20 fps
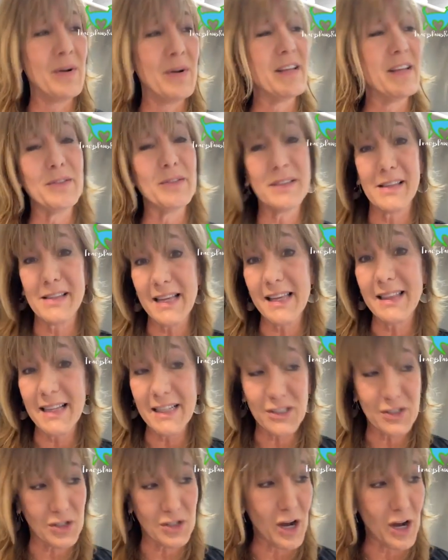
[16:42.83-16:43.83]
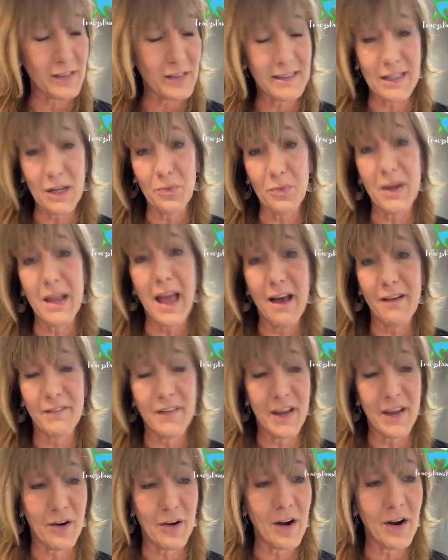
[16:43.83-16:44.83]
When you see these dogs that we
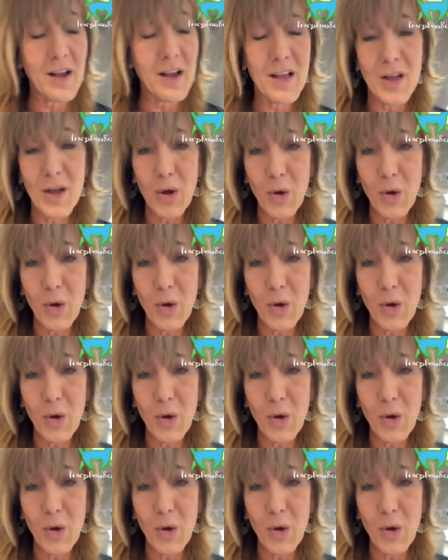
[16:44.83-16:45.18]
have here,